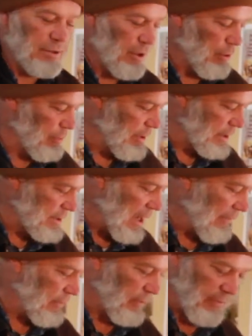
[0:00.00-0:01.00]
the O-rings
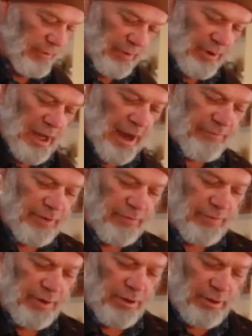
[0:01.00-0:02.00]
have to have to
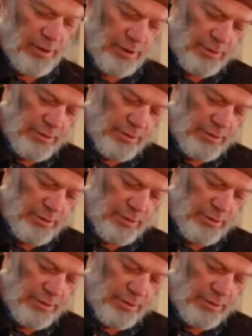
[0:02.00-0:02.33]
seal.